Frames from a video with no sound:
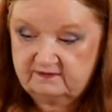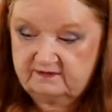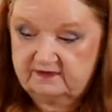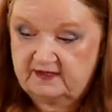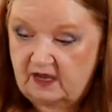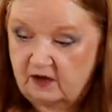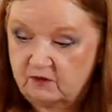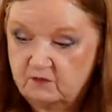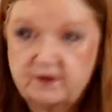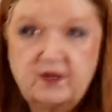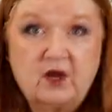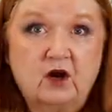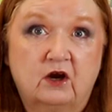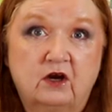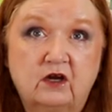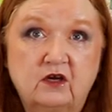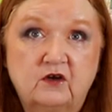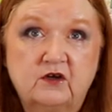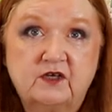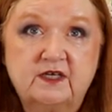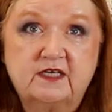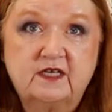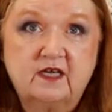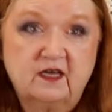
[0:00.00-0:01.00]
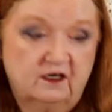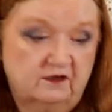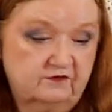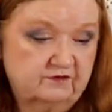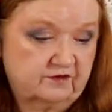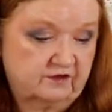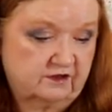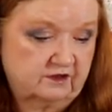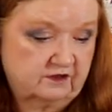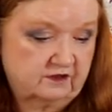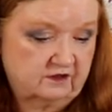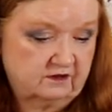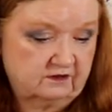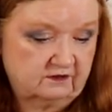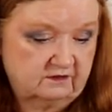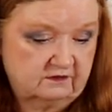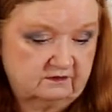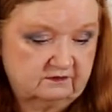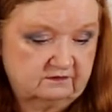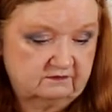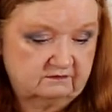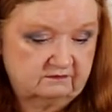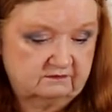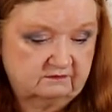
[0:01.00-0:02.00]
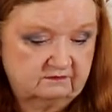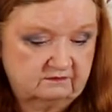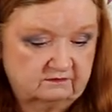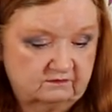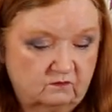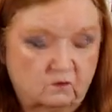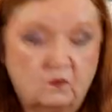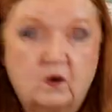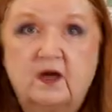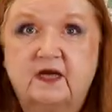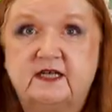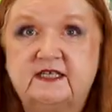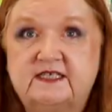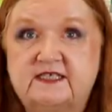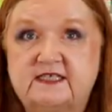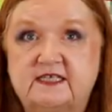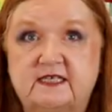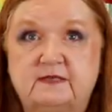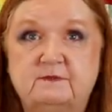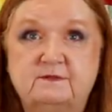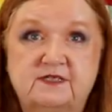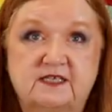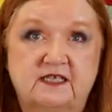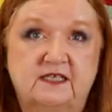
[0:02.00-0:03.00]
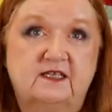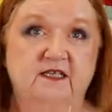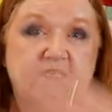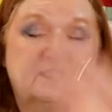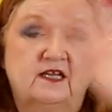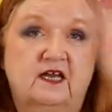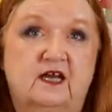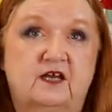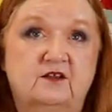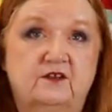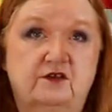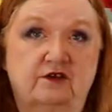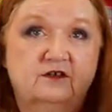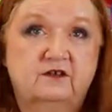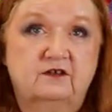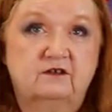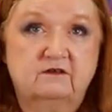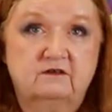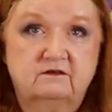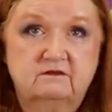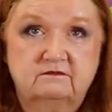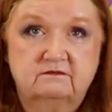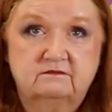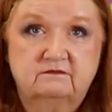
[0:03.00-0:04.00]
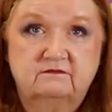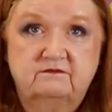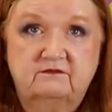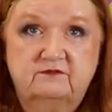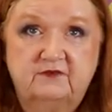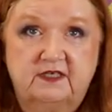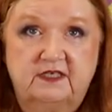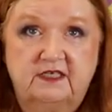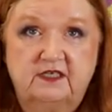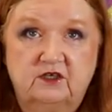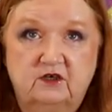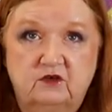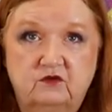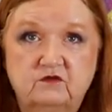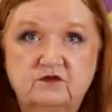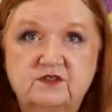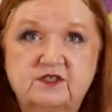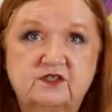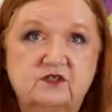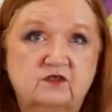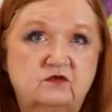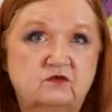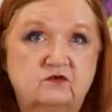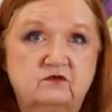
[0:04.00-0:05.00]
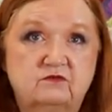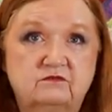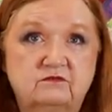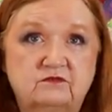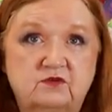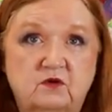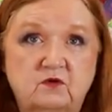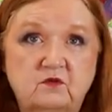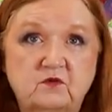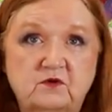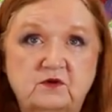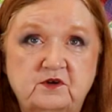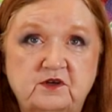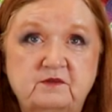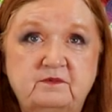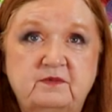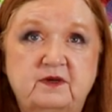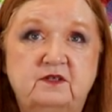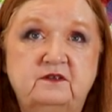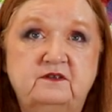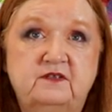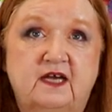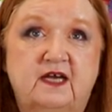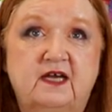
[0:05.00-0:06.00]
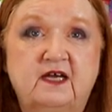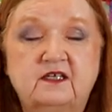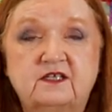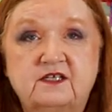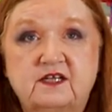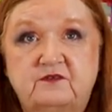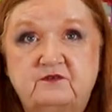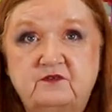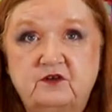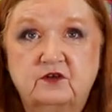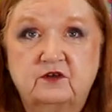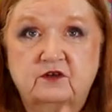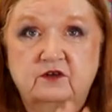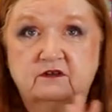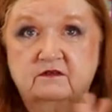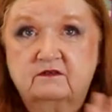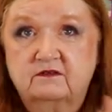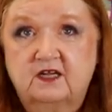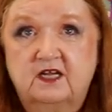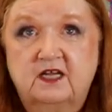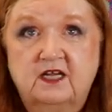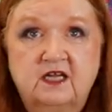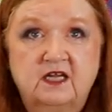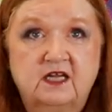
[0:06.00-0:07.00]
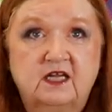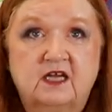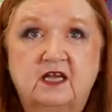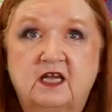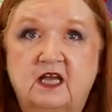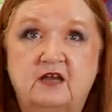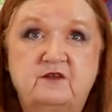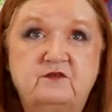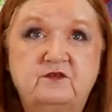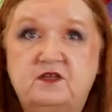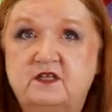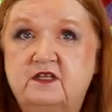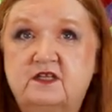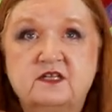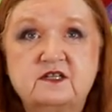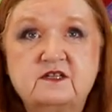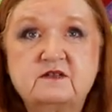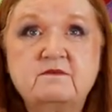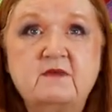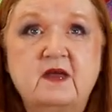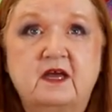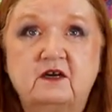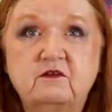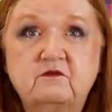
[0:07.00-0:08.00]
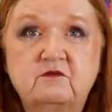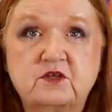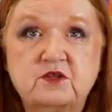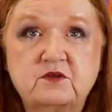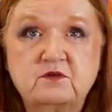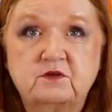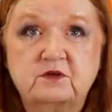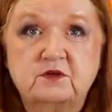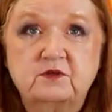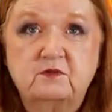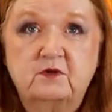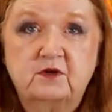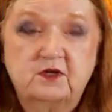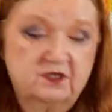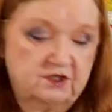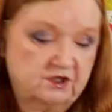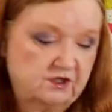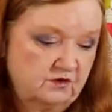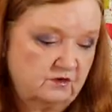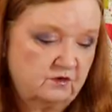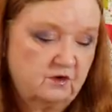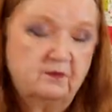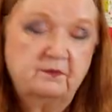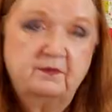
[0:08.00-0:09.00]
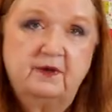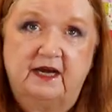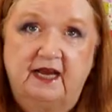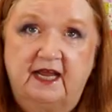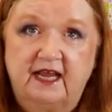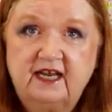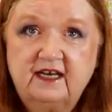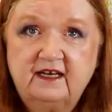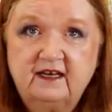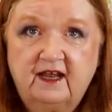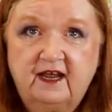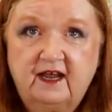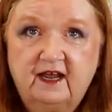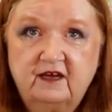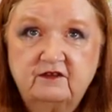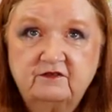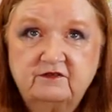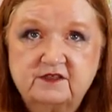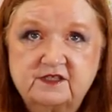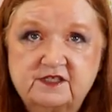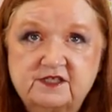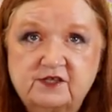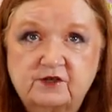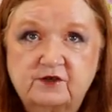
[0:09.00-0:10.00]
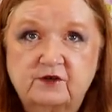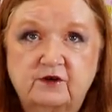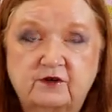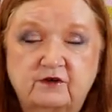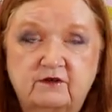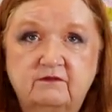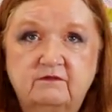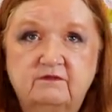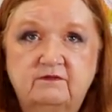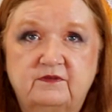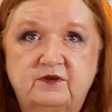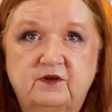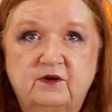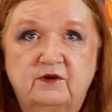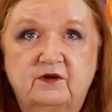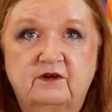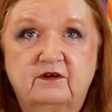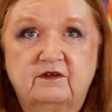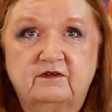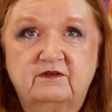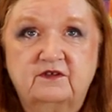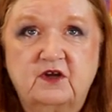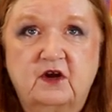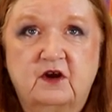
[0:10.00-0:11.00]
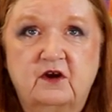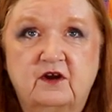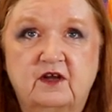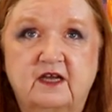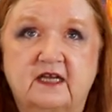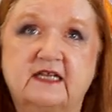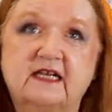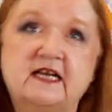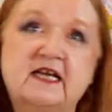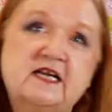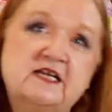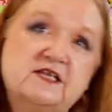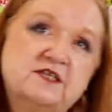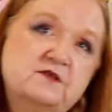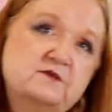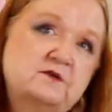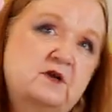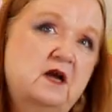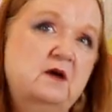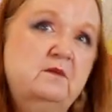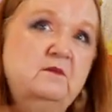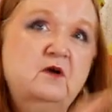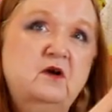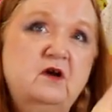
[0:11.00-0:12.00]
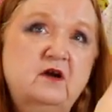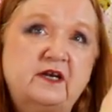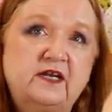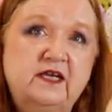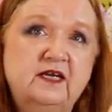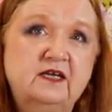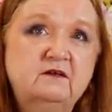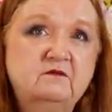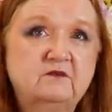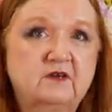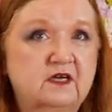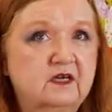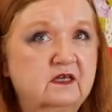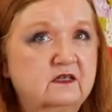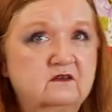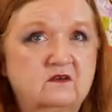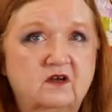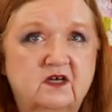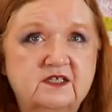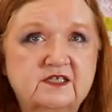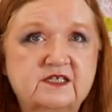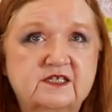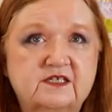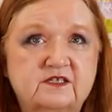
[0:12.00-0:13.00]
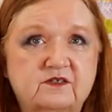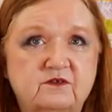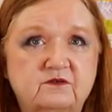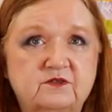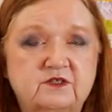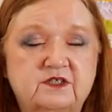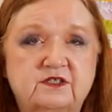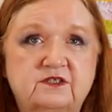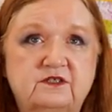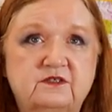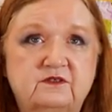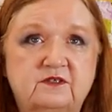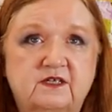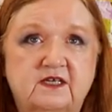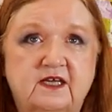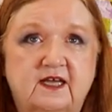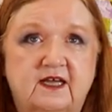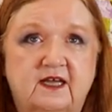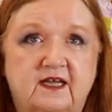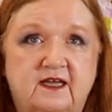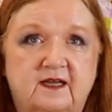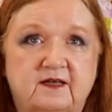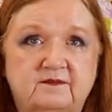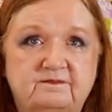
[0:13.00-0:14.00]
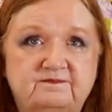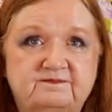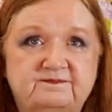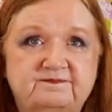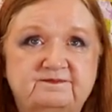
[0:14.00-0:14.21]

now we are going to cover Y seams in the other video. So don't worry about that. If you're, it doesn't matter which one you want to do, but eight and a half is your, your target. So come on in. We got lots of sewing to do today.